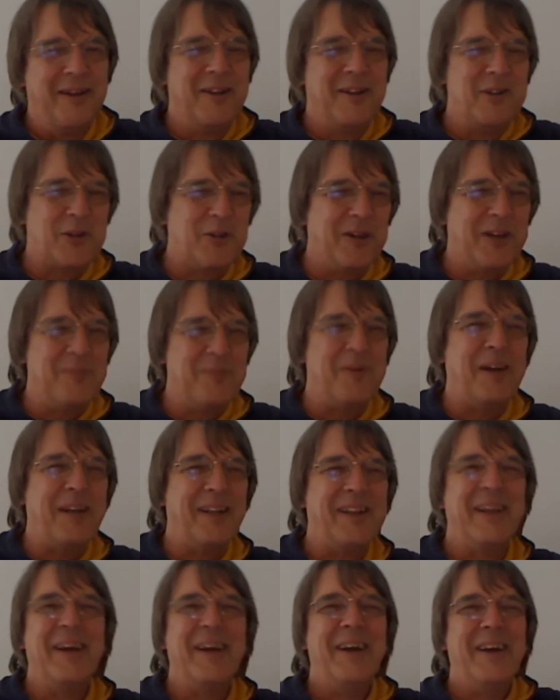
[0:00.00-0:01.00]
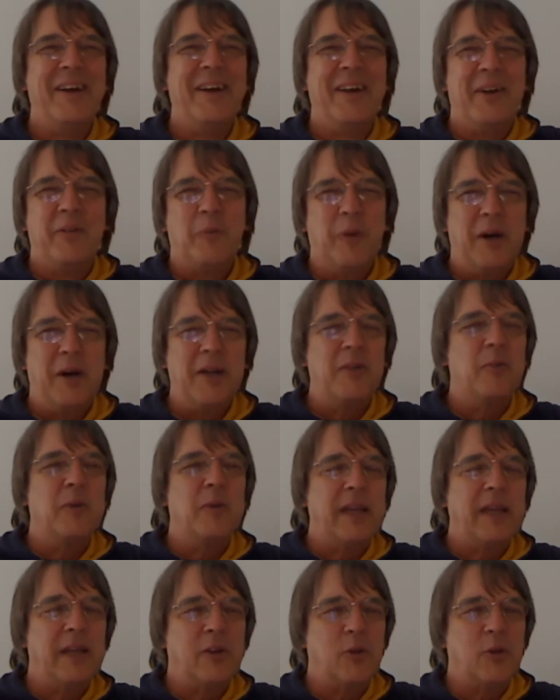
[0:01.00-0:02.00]
Sorry about it. One
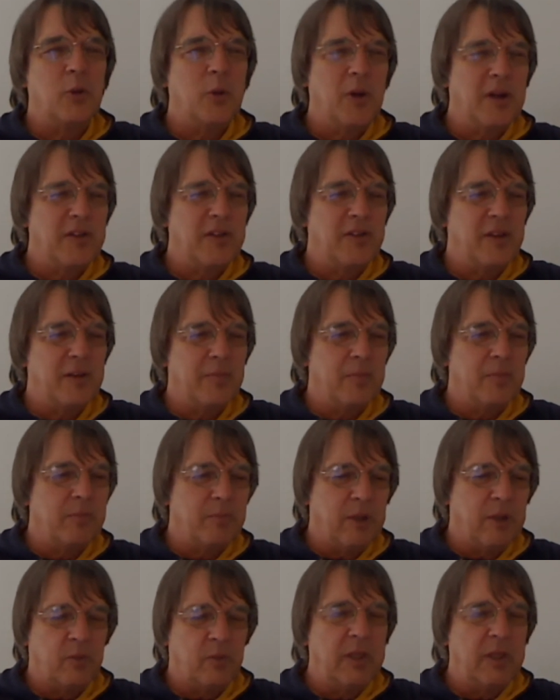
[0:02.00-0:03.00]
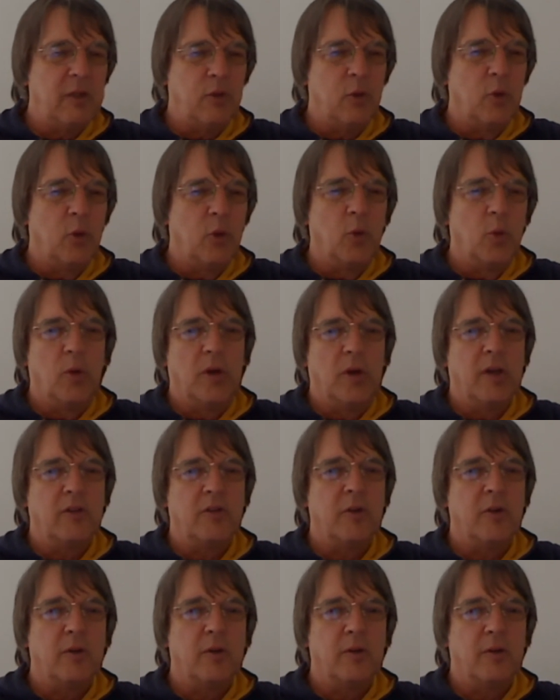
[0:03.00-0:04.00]
way to what we do
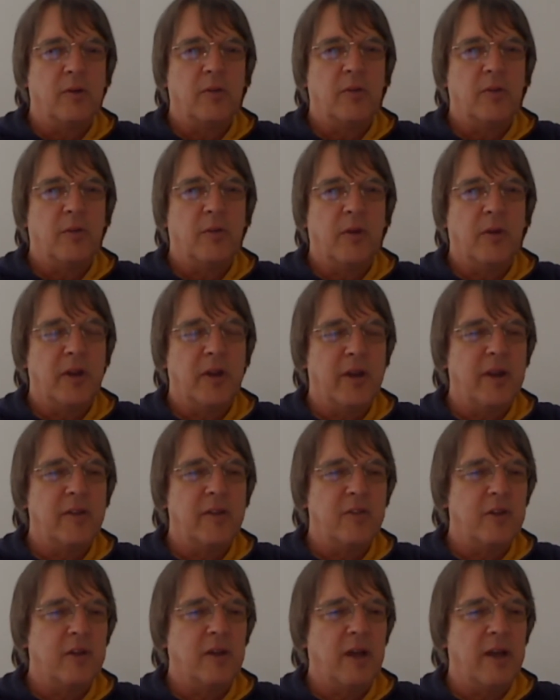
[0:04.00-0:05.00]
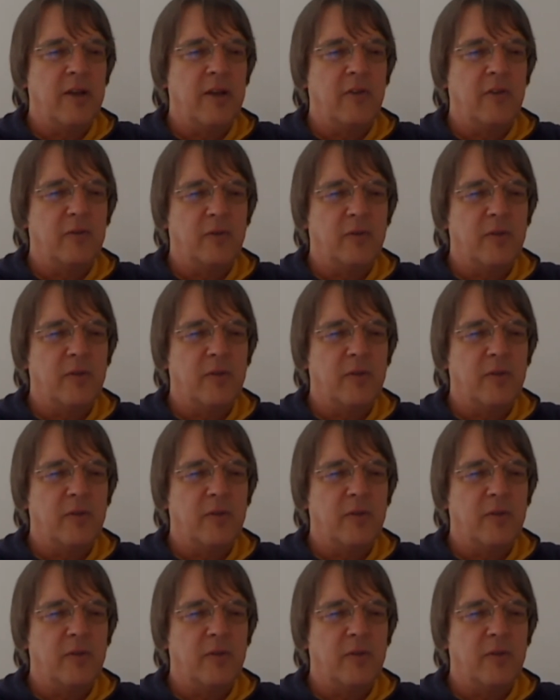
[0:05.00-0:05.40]
as a kind of